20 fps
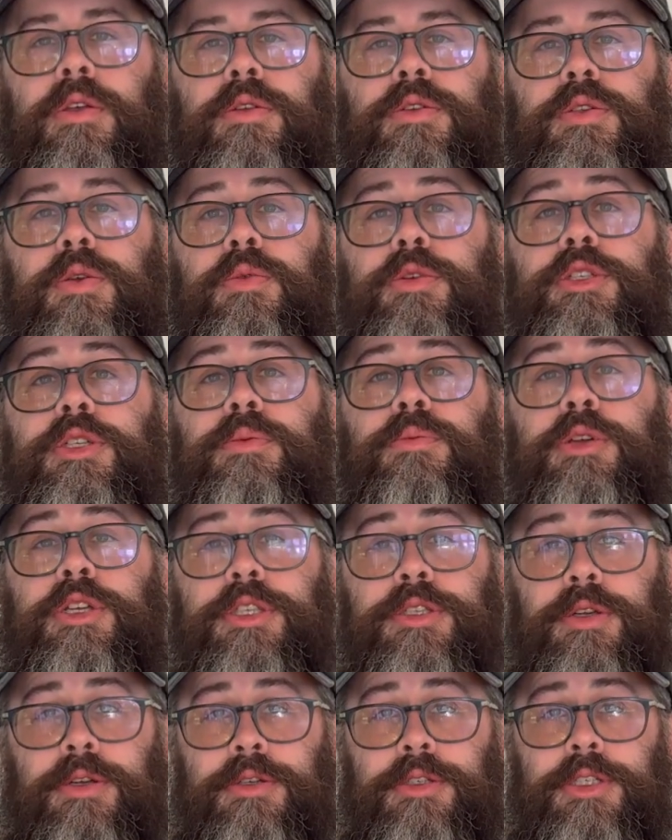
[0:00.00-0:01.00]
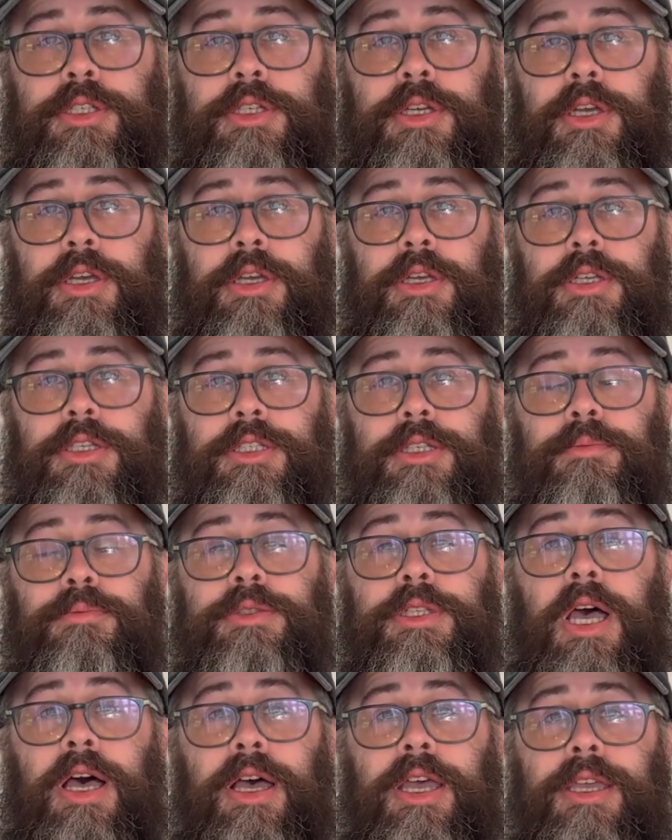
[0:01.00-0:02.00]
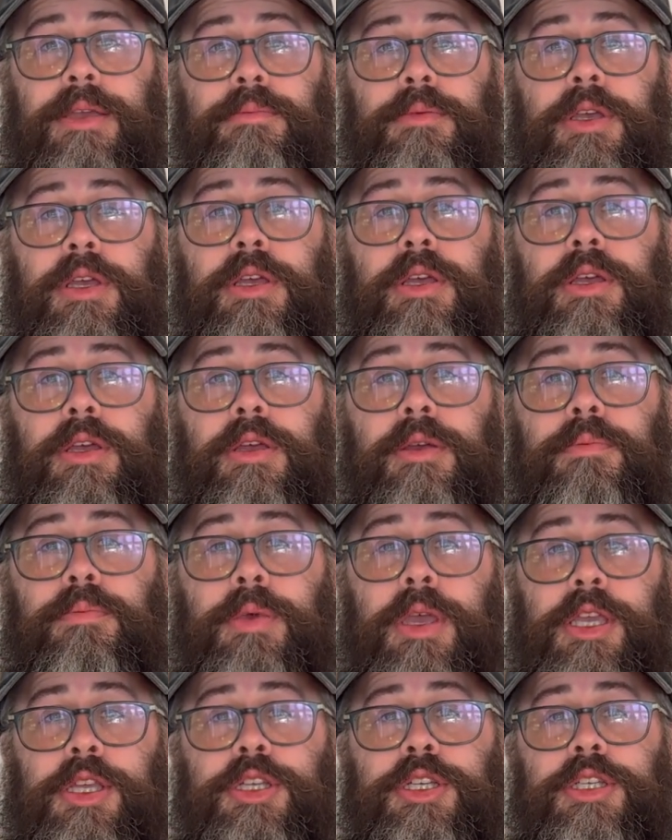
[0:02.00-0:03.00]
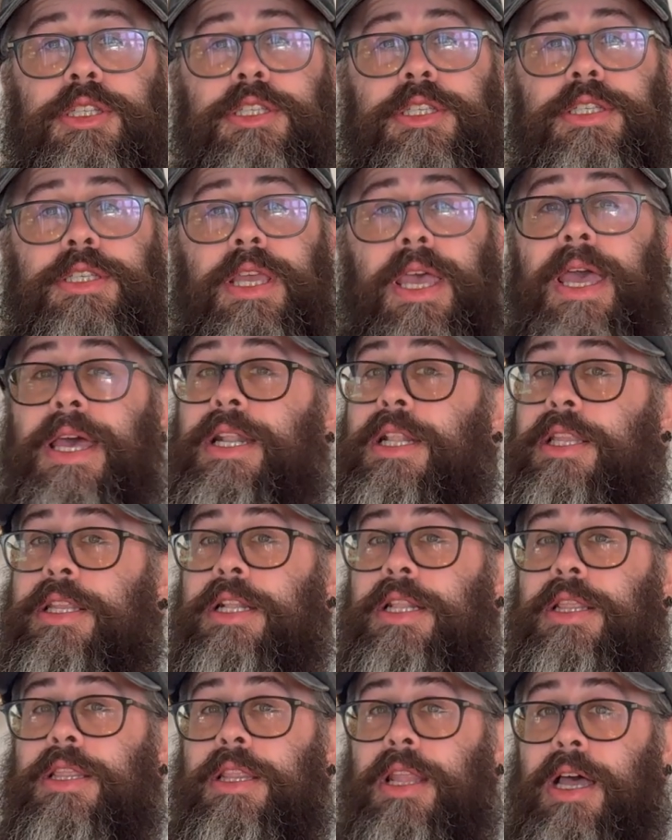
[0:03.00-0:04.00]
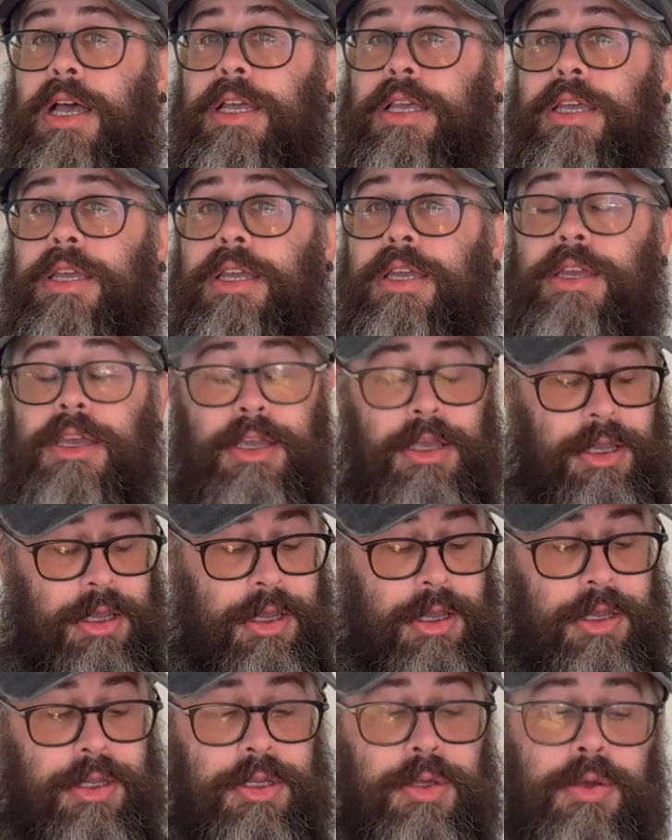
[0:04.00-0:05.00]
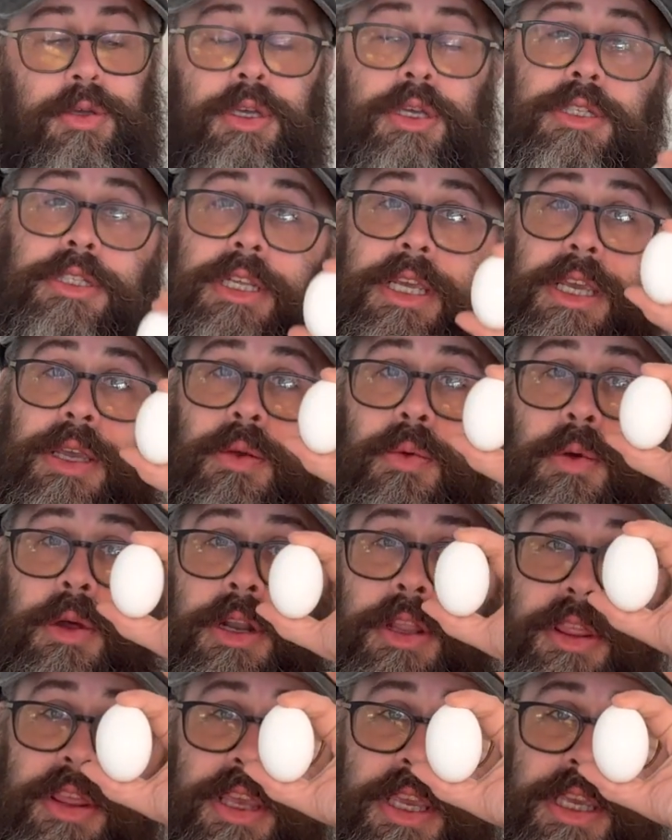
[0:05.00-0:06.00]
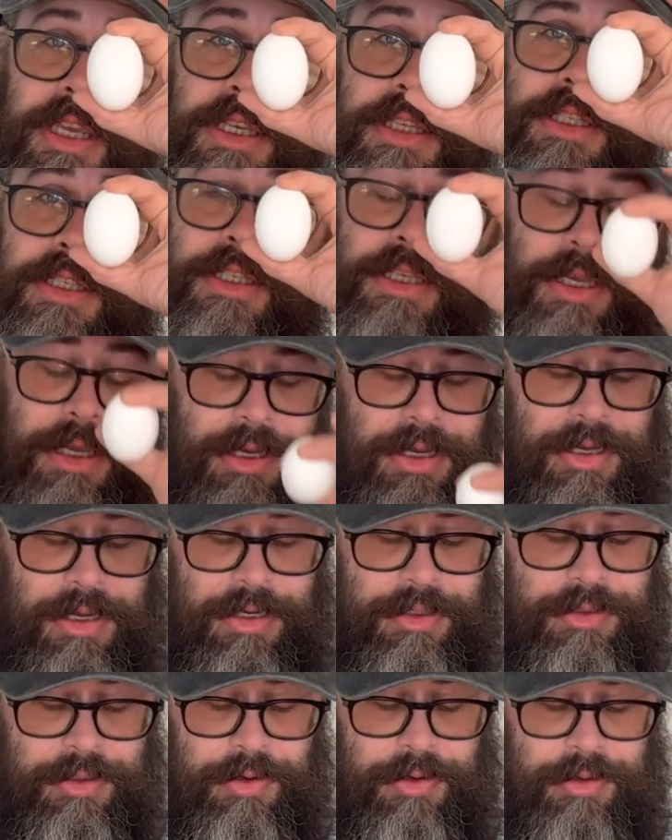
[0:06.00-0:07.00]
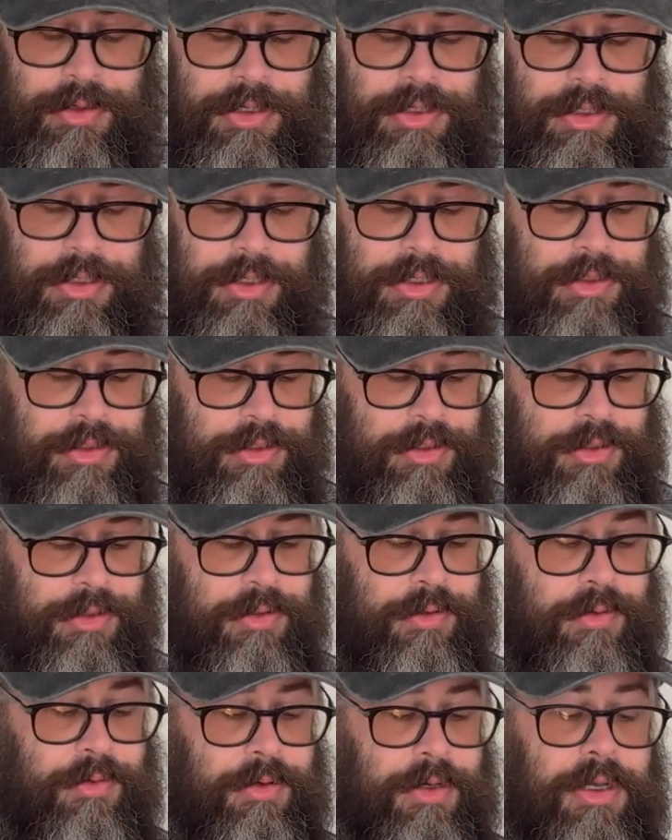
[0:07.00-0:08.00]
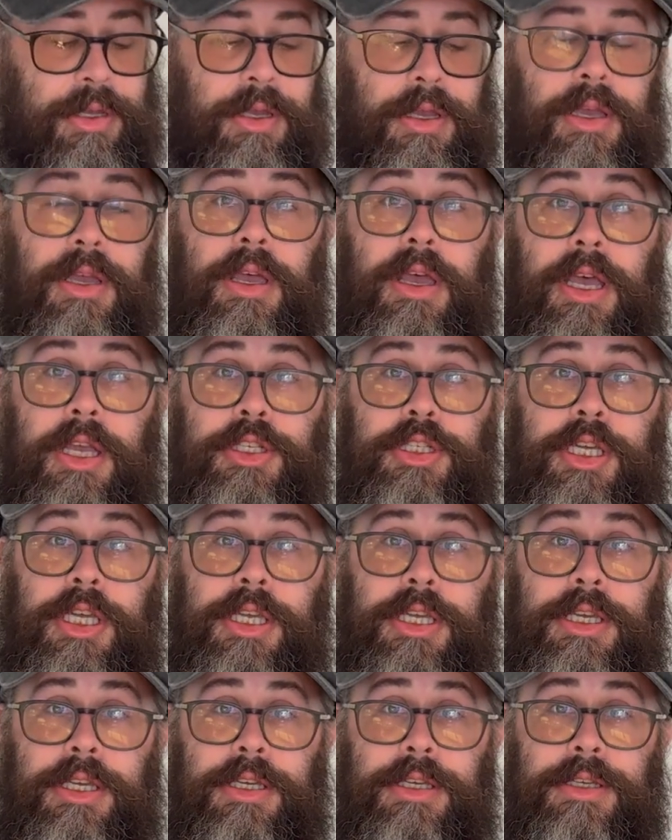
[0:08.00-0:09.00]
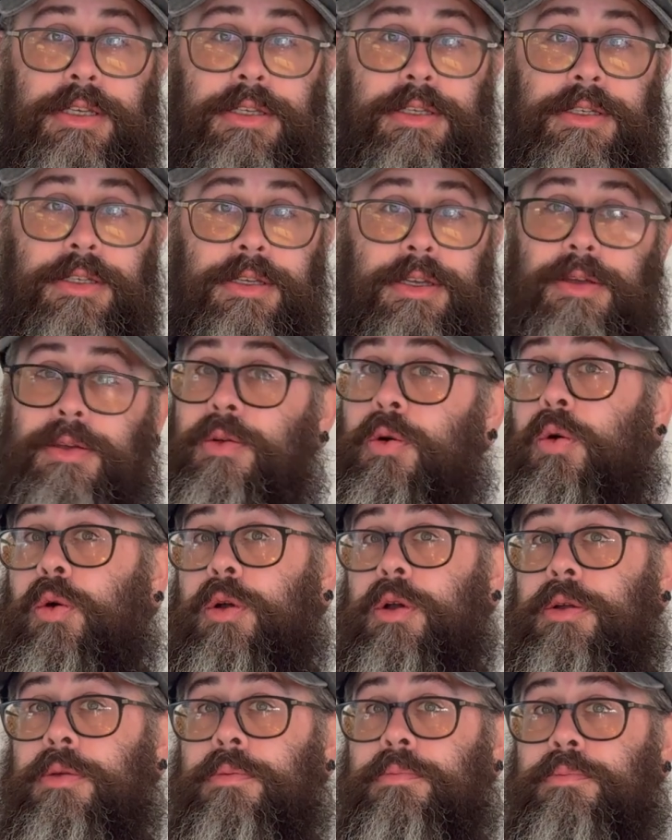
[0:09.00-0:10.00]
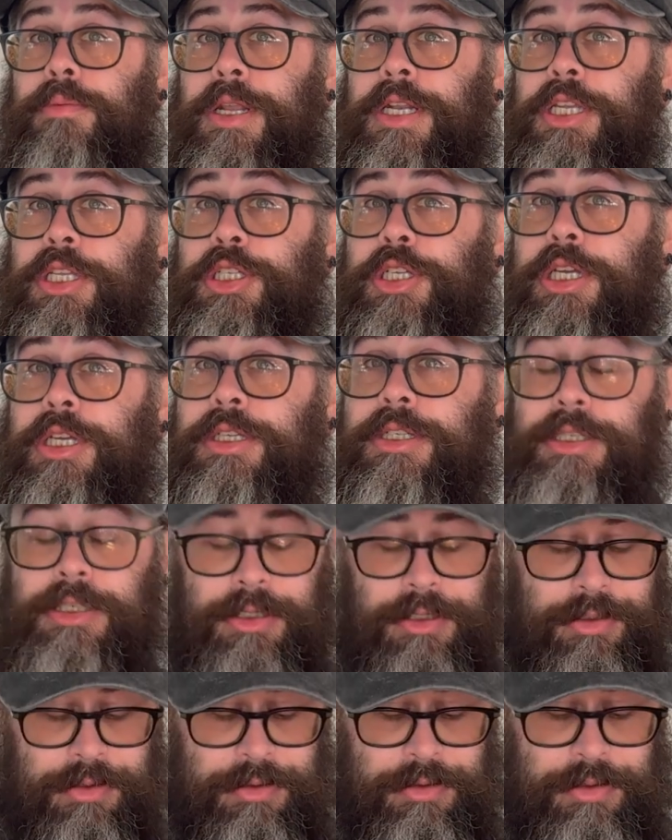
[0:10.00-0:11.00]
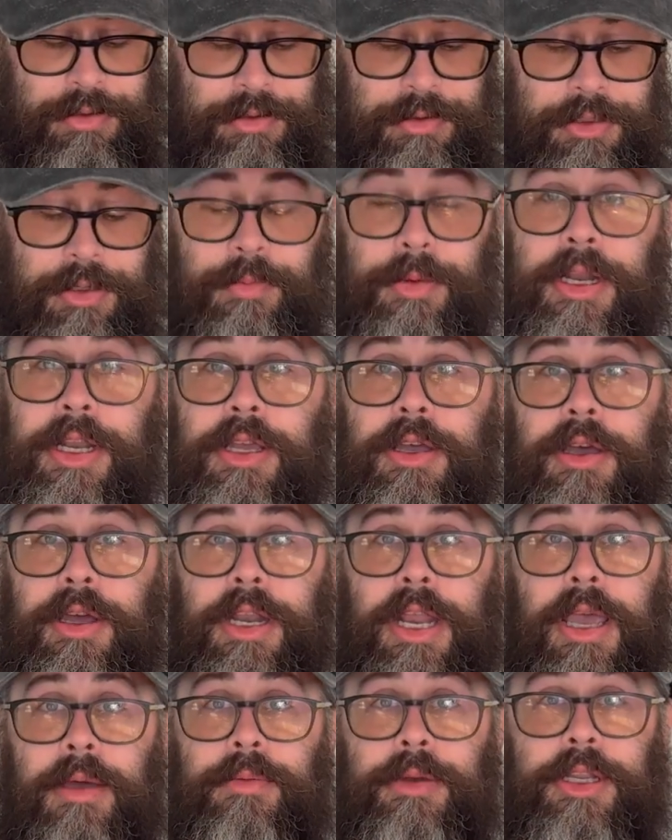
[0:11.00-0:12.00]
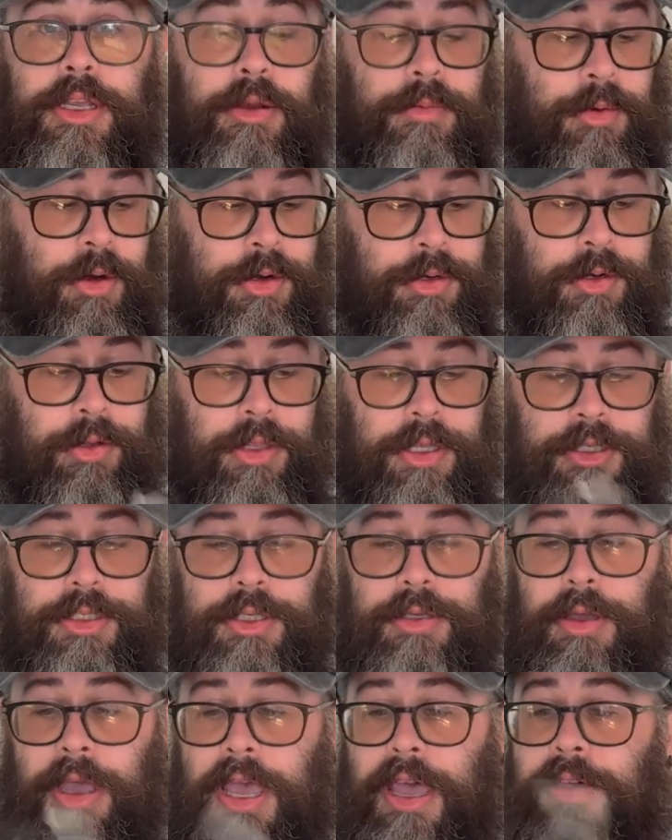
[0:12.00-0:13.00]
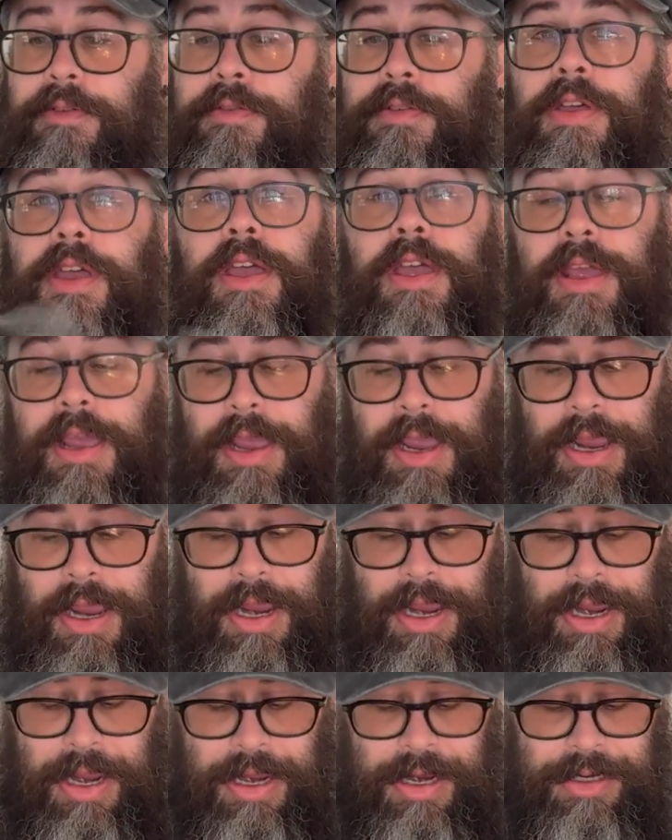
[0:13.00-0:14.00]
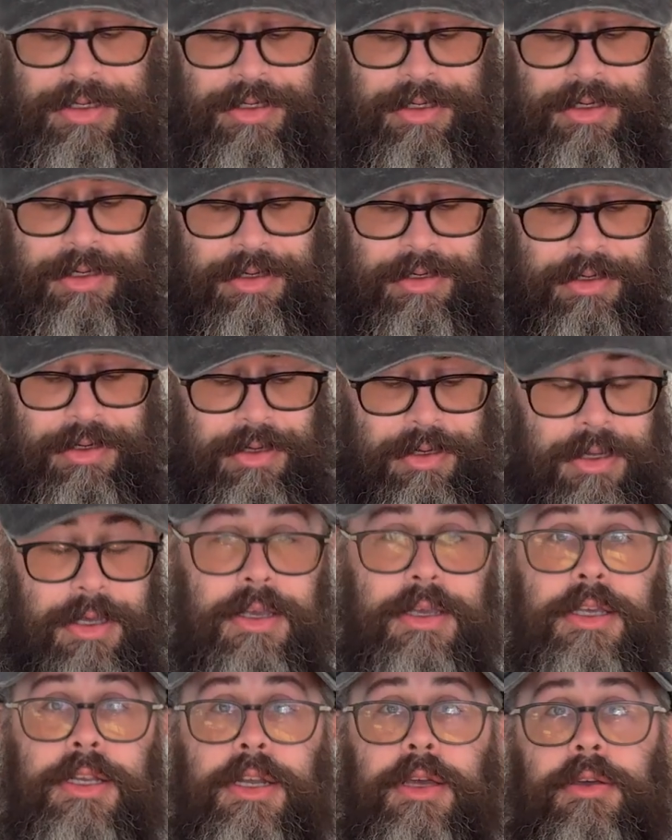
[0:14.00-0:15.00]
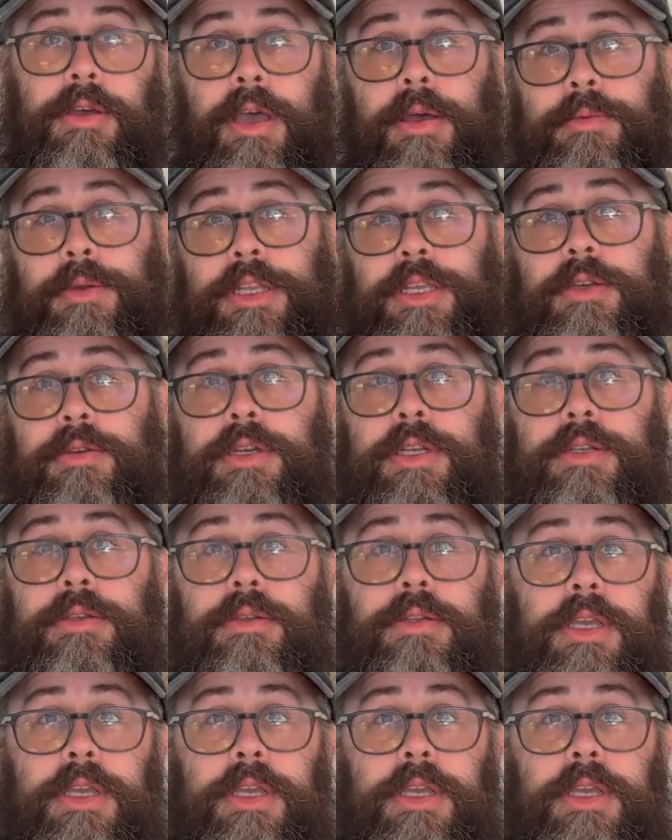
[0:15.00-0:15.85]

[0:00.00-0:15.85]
So with some research, some time, patience, and a little luck, you can take one of these and turn it into a chick, or many chicks, depending on how many your partner lets you have, and how many you can